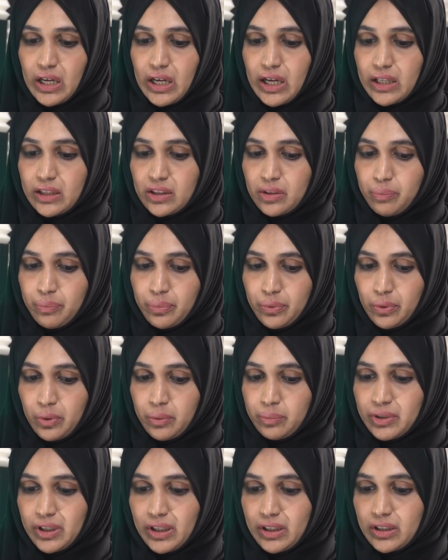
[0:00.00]
And the
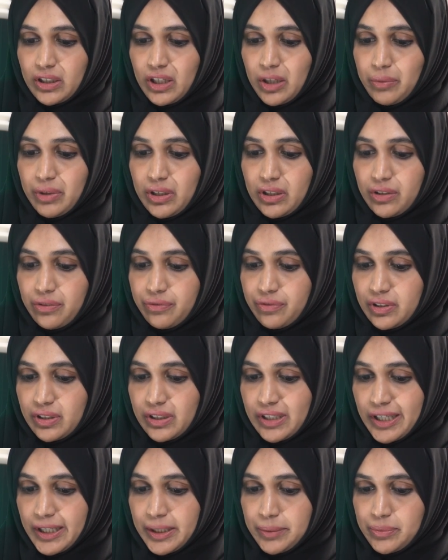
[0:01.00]
probe can come in different
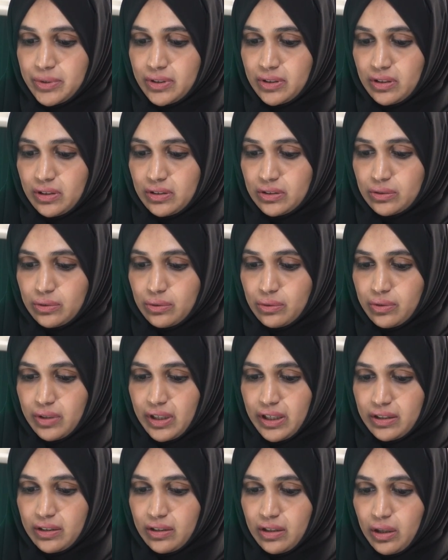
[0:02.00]
types. So
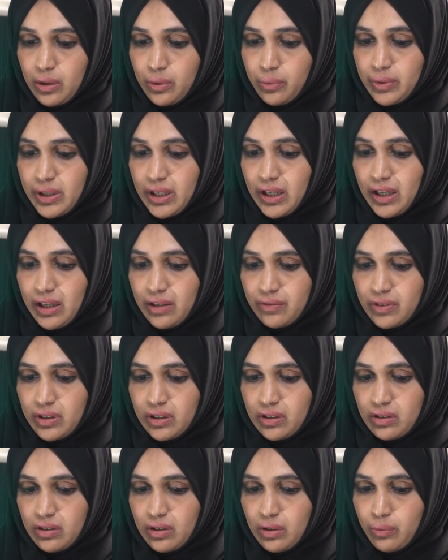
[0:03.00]
right now we're
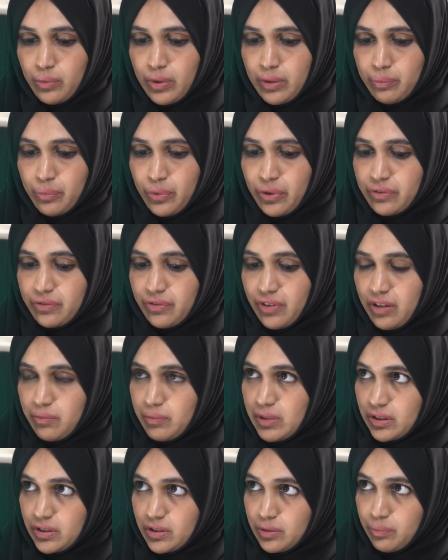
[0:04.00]
having a 1.5
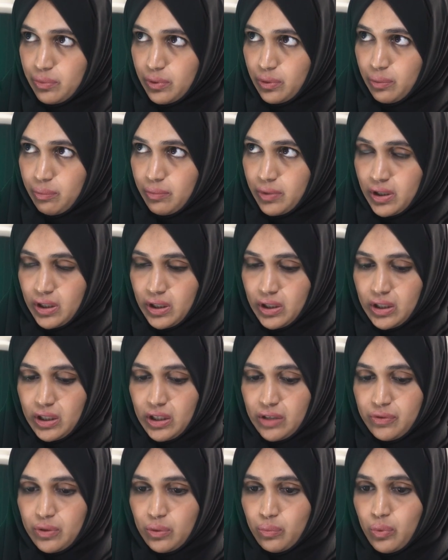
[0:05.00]
meter probe.
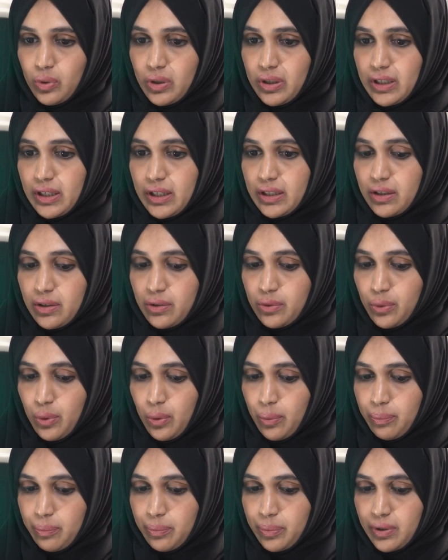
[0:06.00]
If you want like a
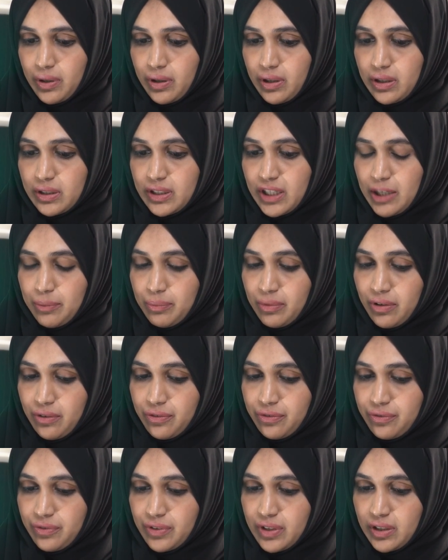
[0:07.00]
rope type of
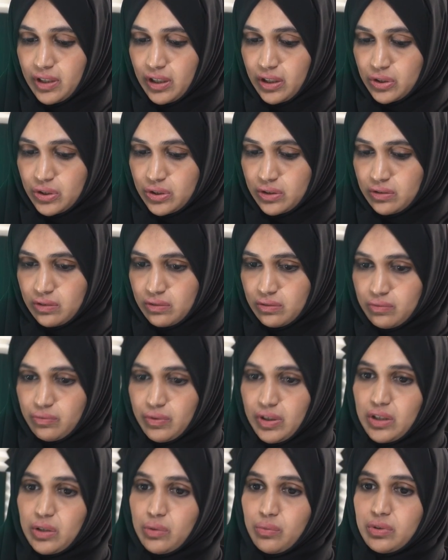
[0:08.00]
detection
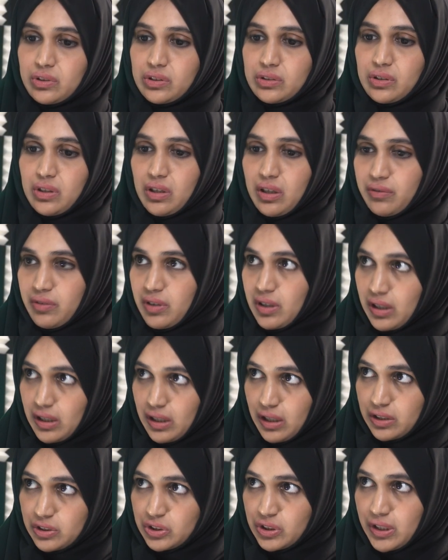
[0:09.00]
where you want to cover a
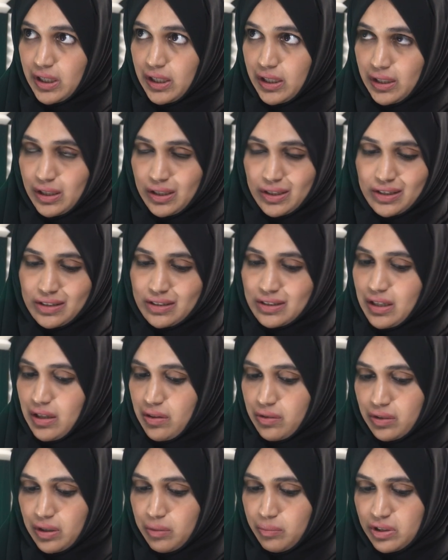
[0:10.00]
larger area, let's say
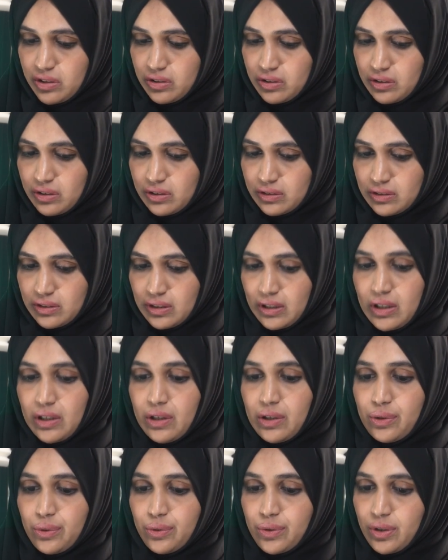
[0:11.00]
3 meters,
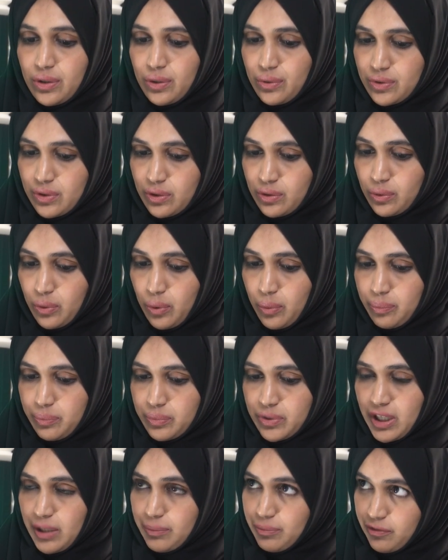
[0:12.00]
you can use a rope
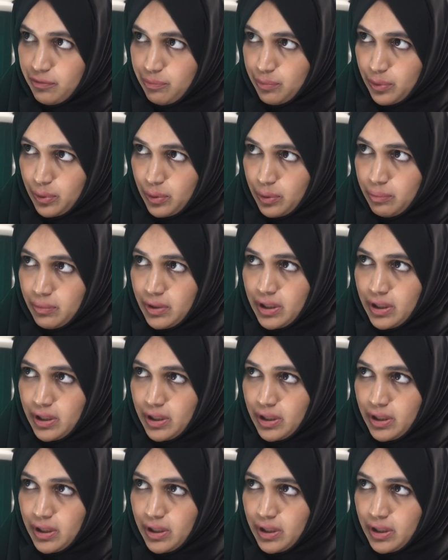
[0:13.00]
type of probe.